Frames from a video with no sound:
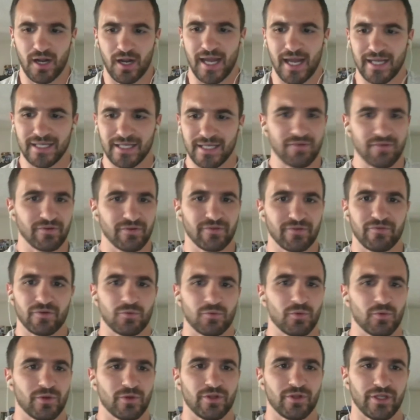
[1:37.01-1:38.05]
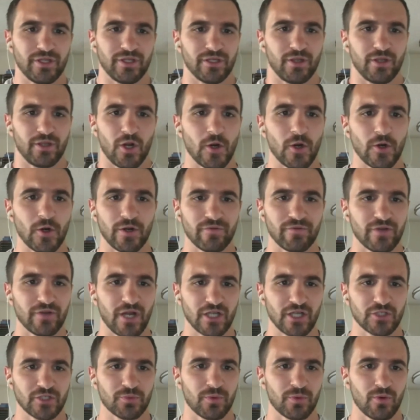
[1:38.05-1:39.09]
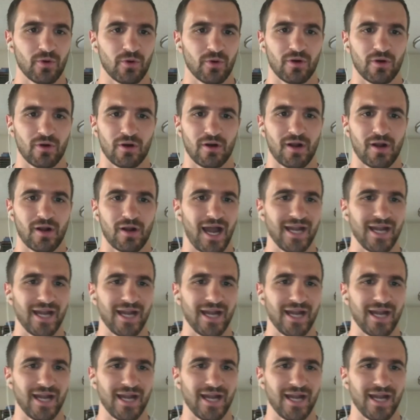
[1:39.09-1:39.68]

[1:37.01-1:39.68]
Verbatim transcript: I never even really heard of an entrepreneur.